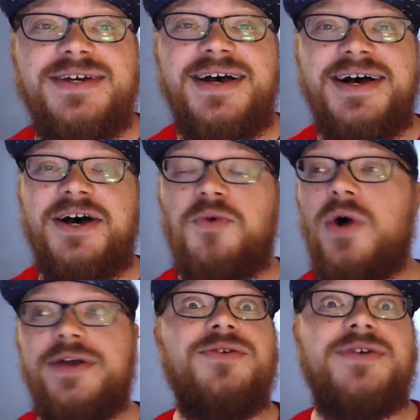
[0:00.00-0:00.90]

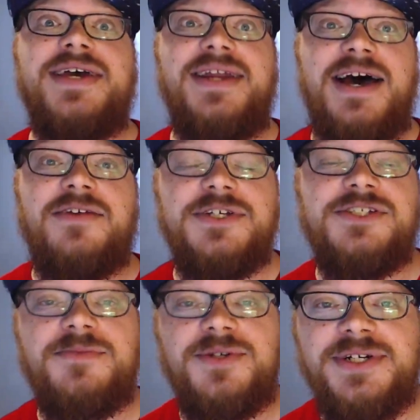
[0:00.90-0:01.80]
what you'll get out of these
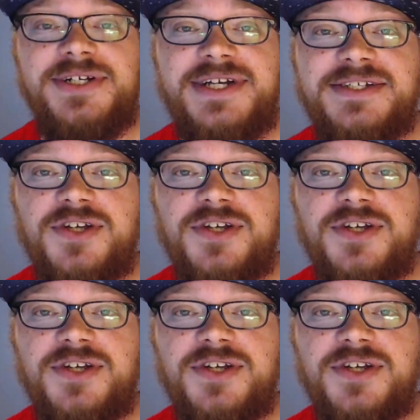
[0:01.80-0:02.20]
community days.